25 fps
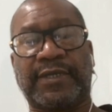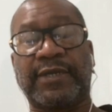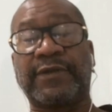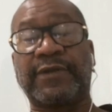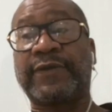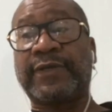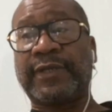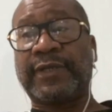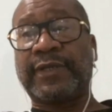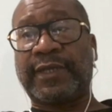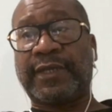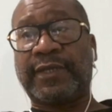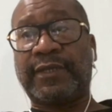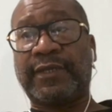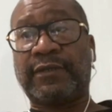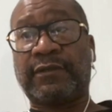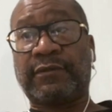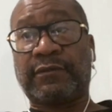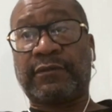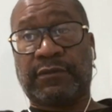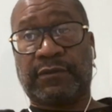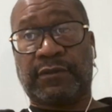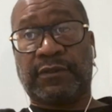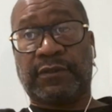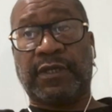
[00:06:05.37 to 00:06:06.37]
currently,
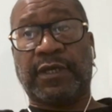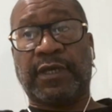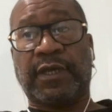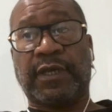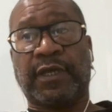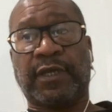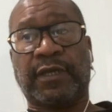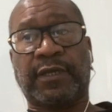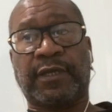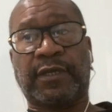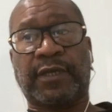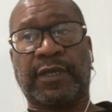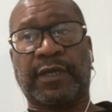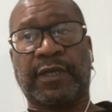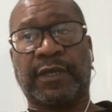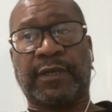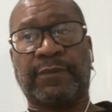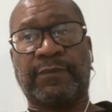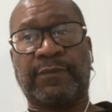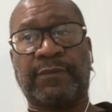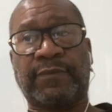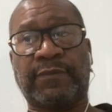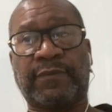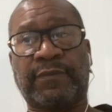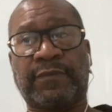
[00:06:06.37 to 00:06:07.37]
I
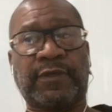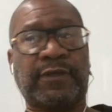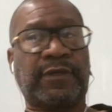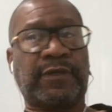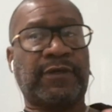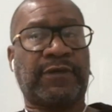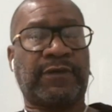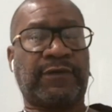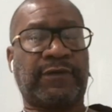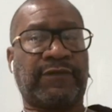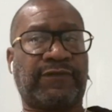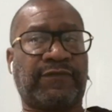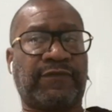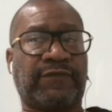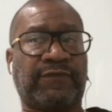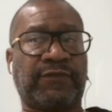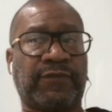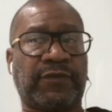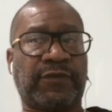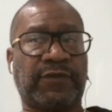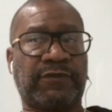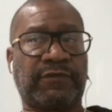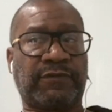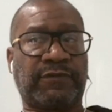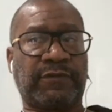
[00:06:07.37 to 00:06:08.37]
am a
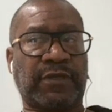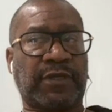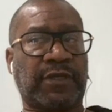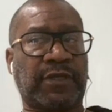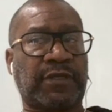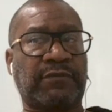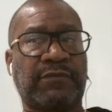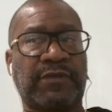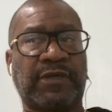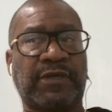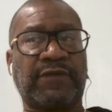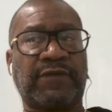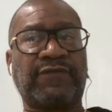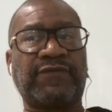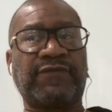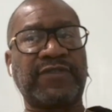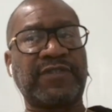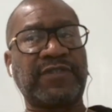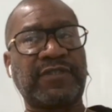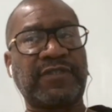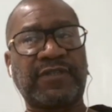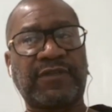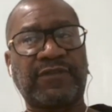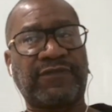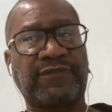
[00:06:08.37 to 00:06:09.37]

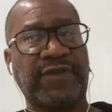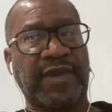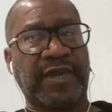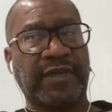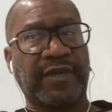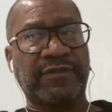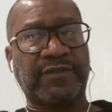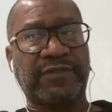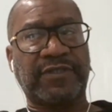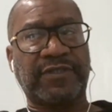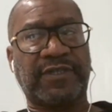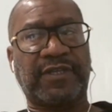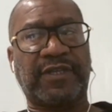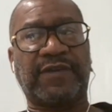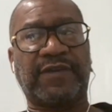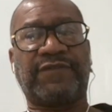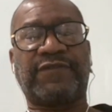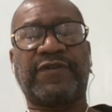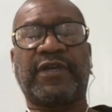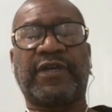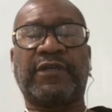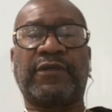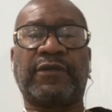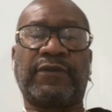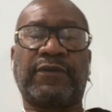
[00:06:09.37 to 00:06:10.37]
visiting faculty at
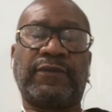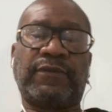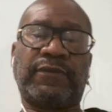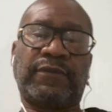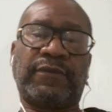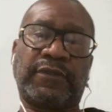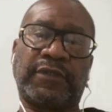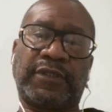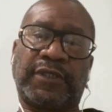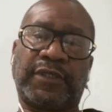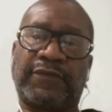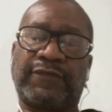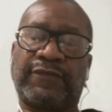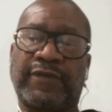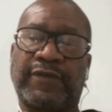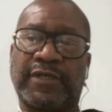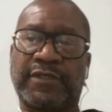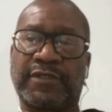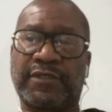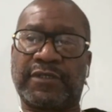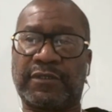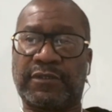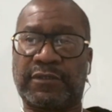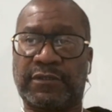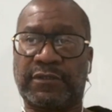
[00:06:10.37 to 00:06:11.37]
FIU in
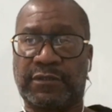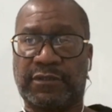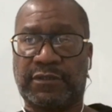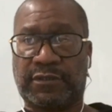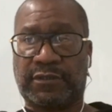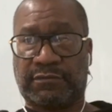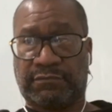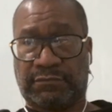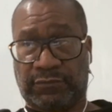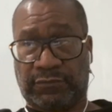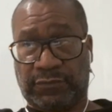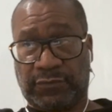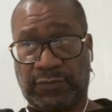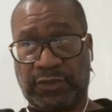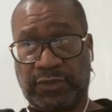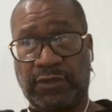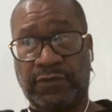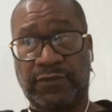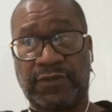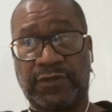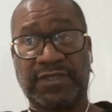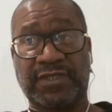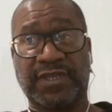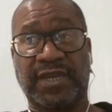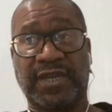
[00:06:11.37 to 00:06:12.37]
residence,
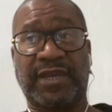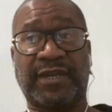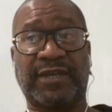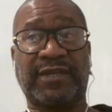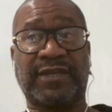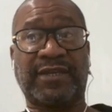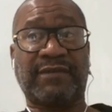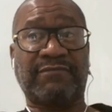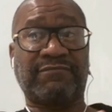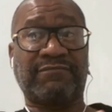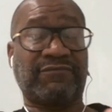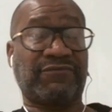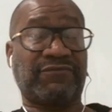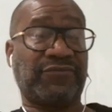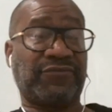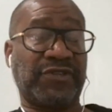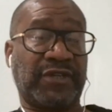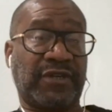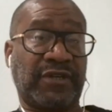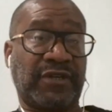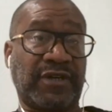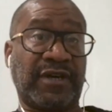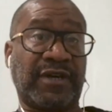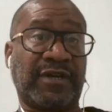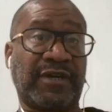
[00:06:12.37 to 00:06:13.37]
co-designing
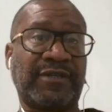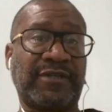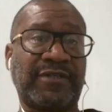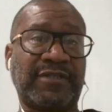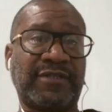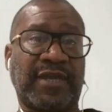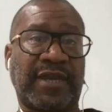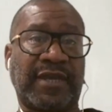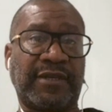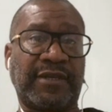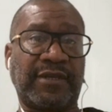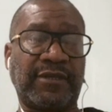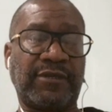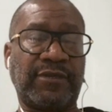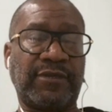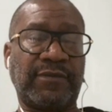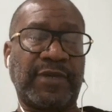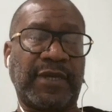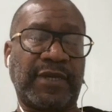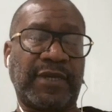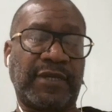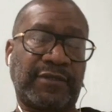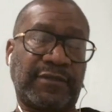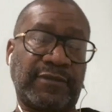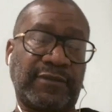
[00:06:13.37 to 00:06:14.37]
their art and design
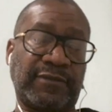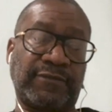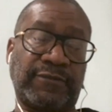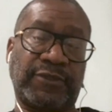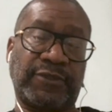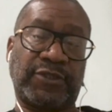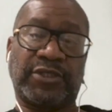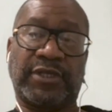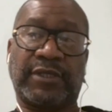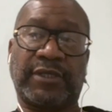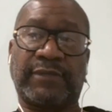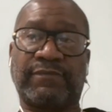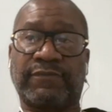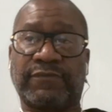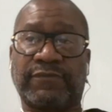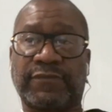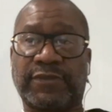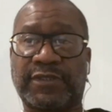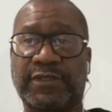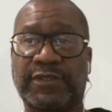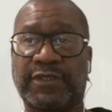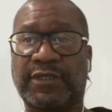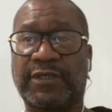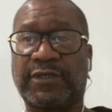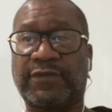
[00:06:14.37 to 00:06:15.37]
incubator, which I'm
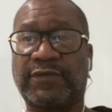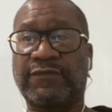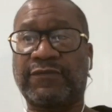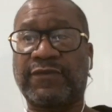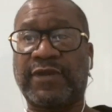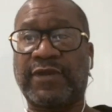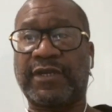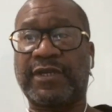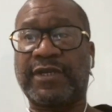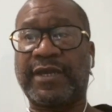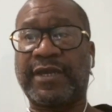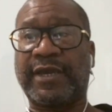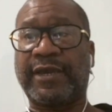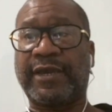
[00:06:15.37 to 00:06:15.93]
sitting in right